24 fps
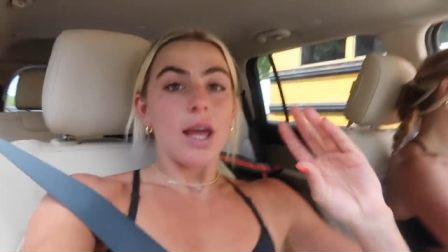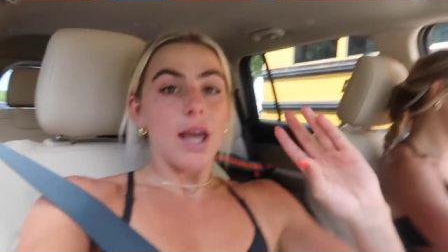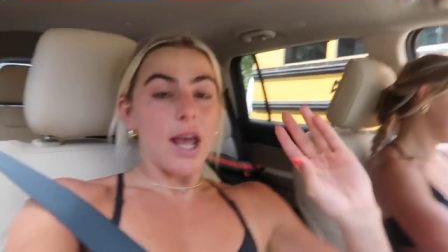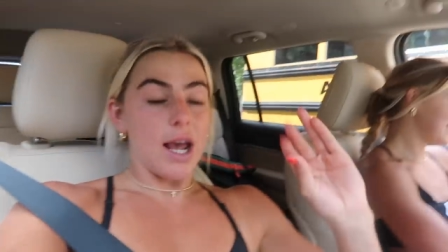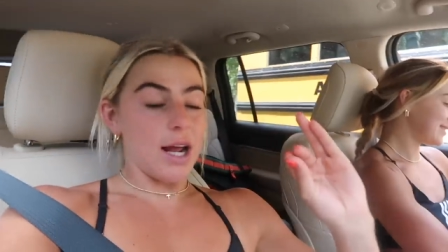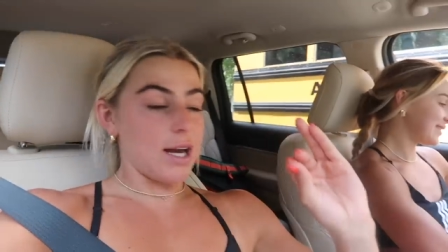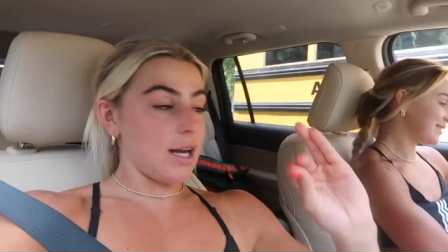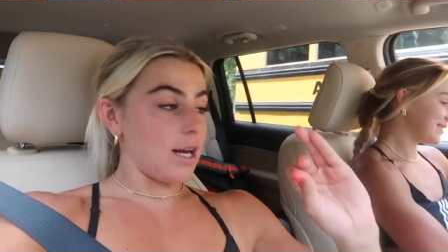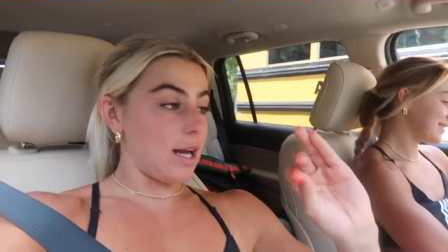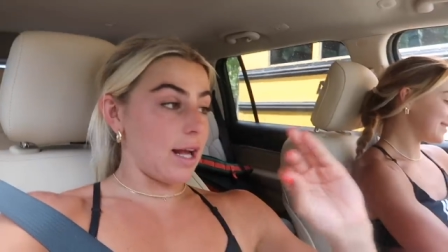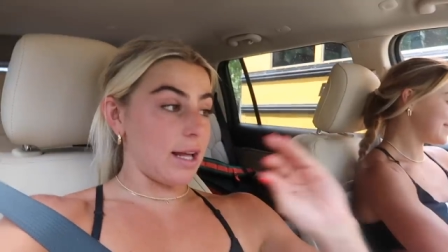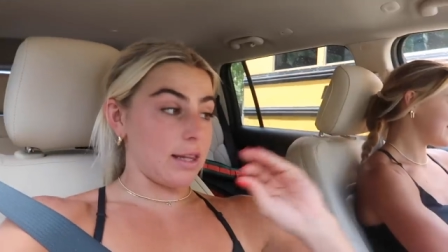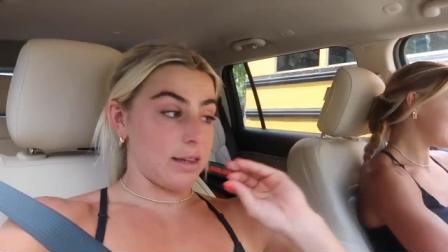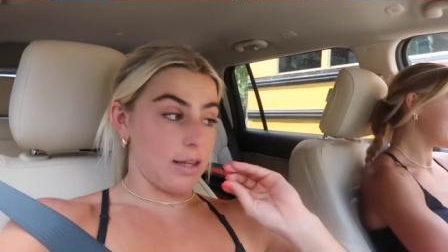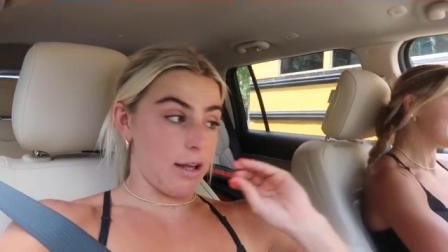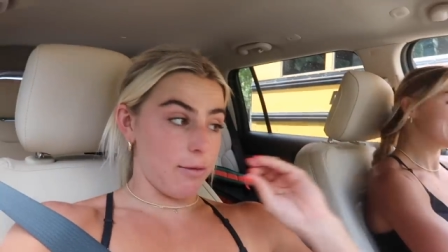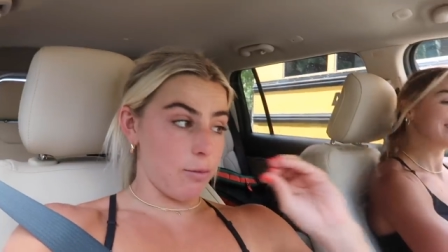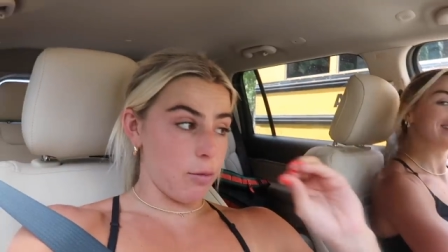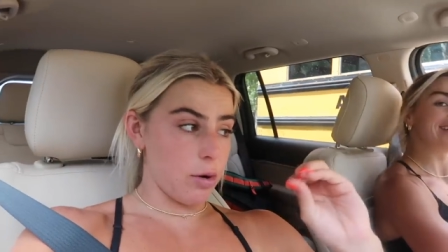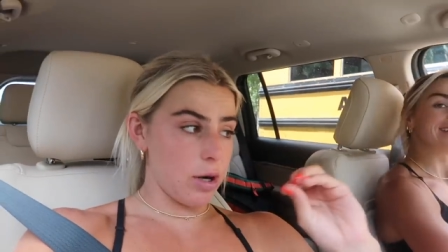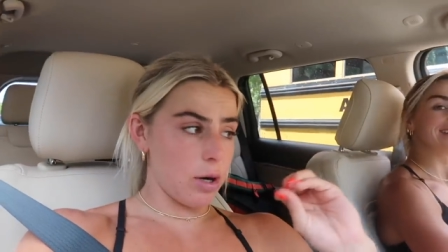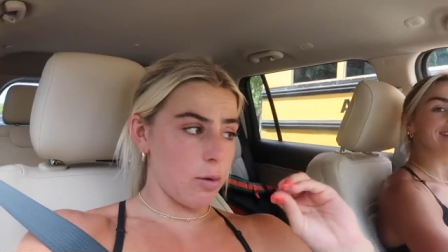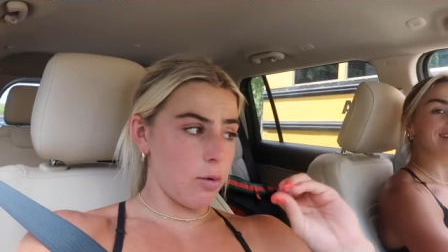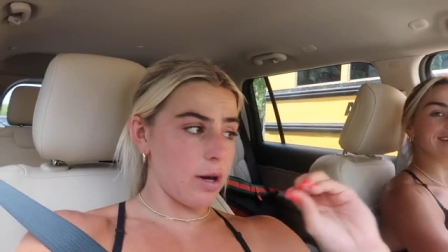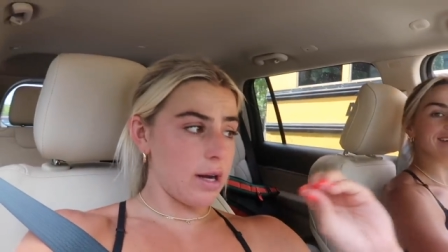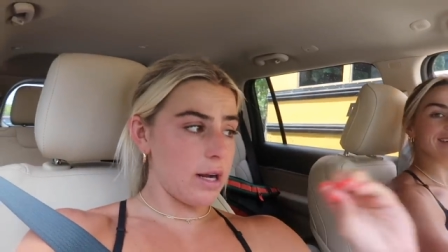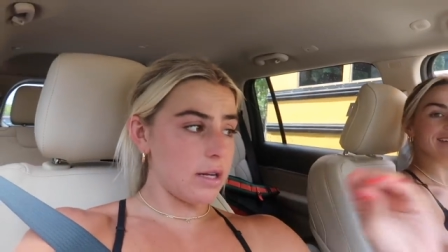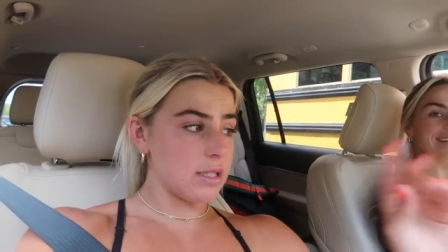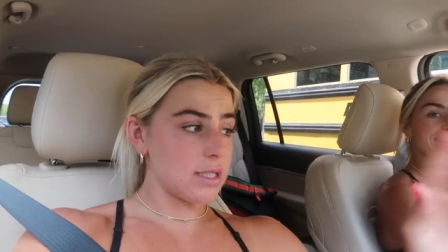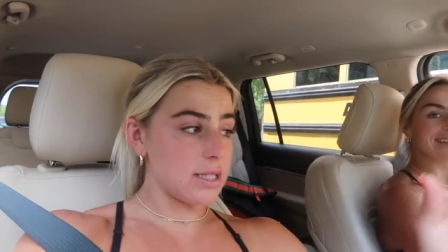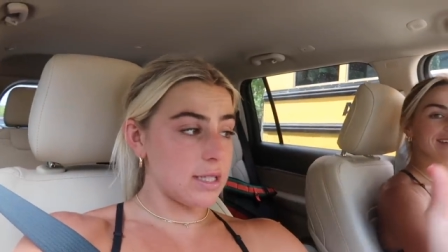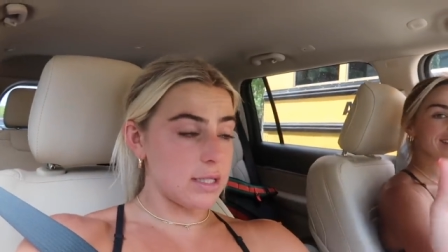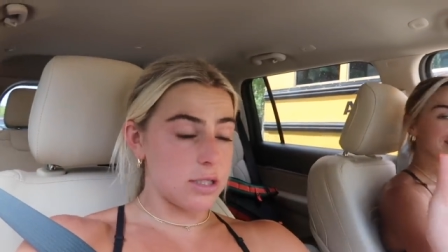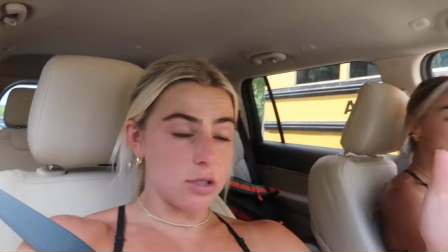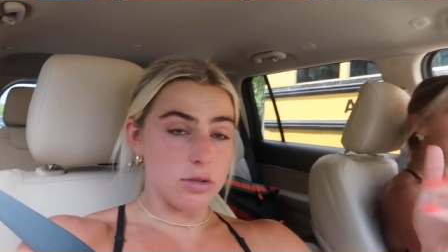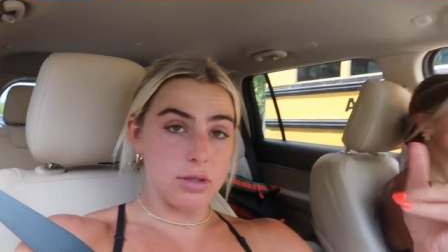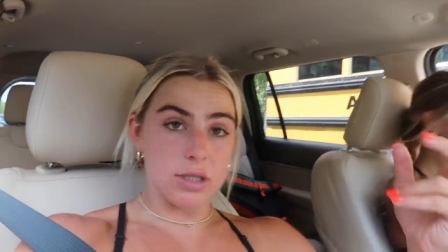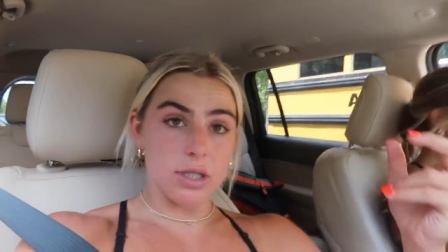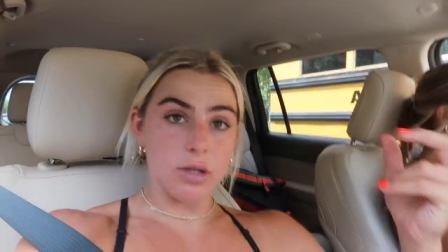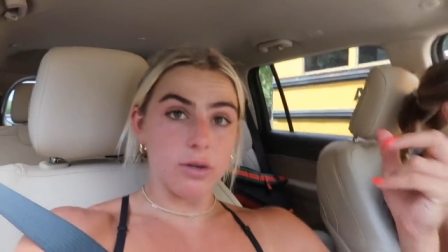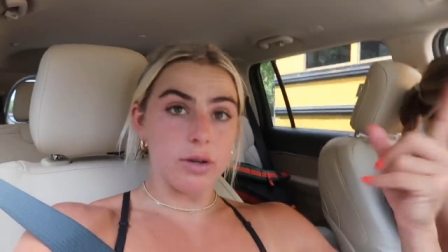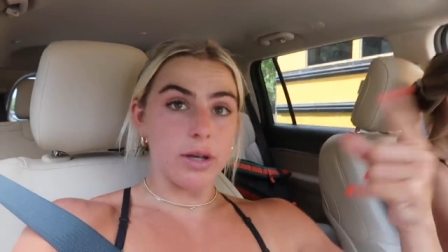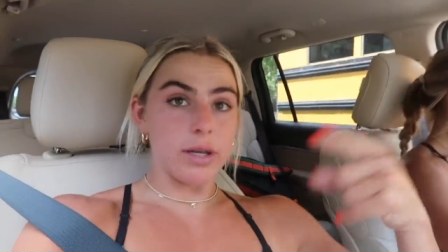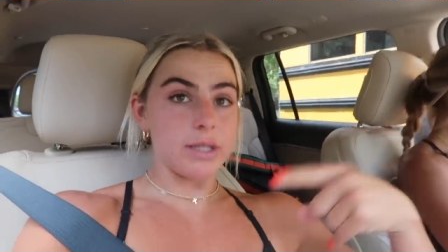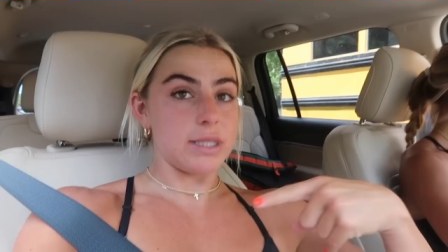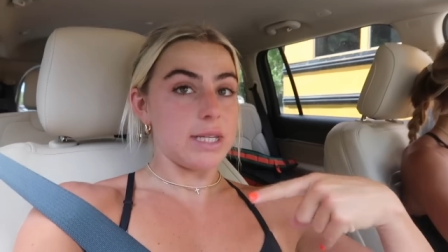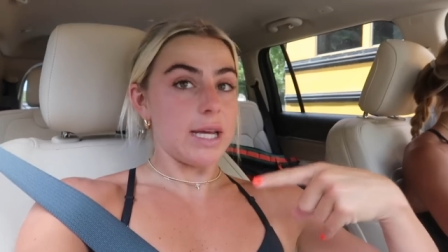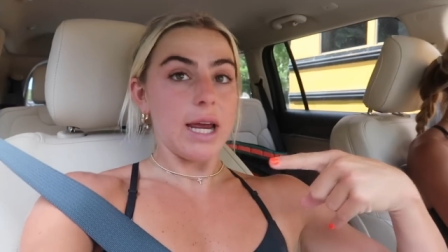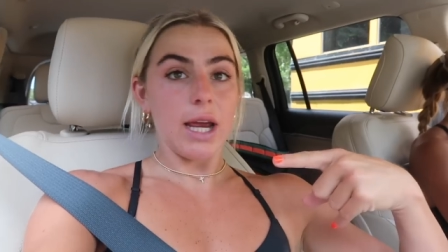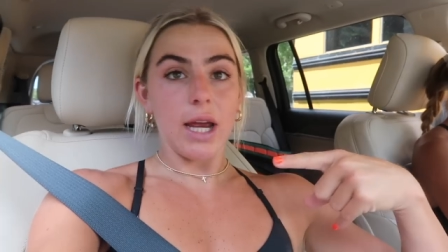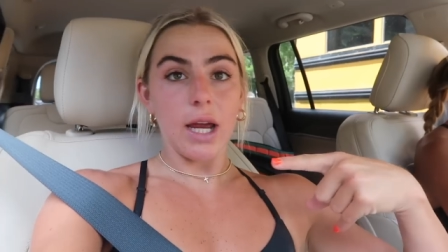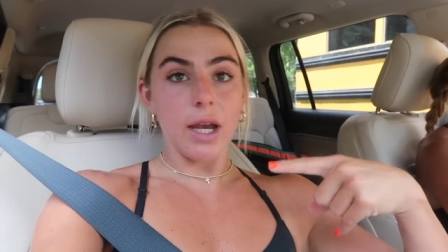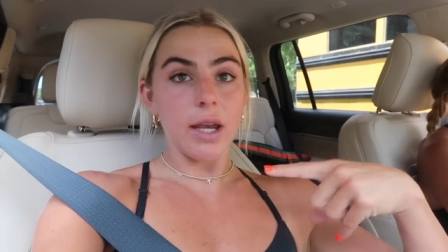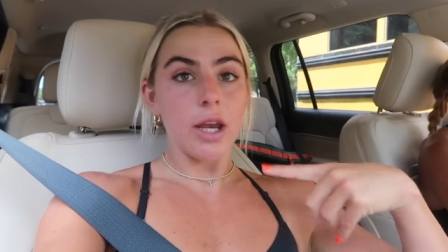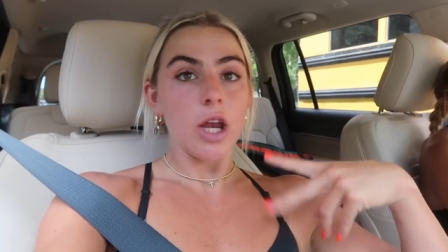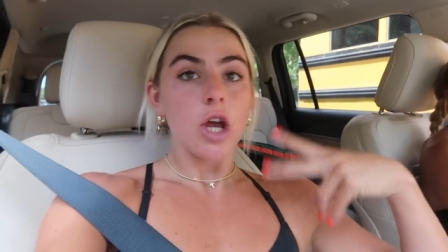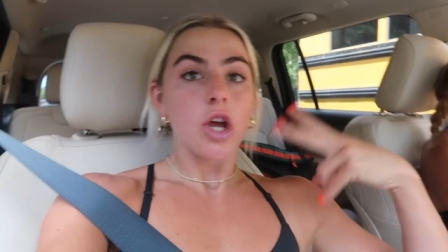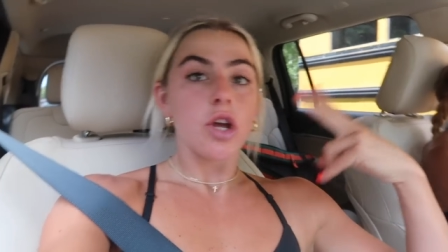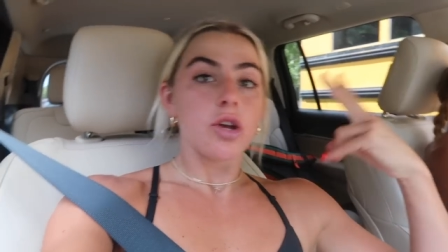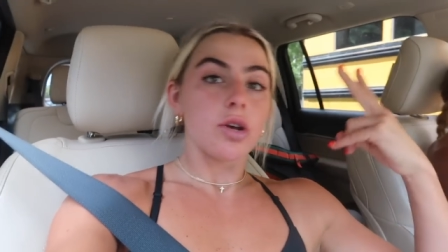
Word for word: Hanna and I love morning workouts because you still can tan,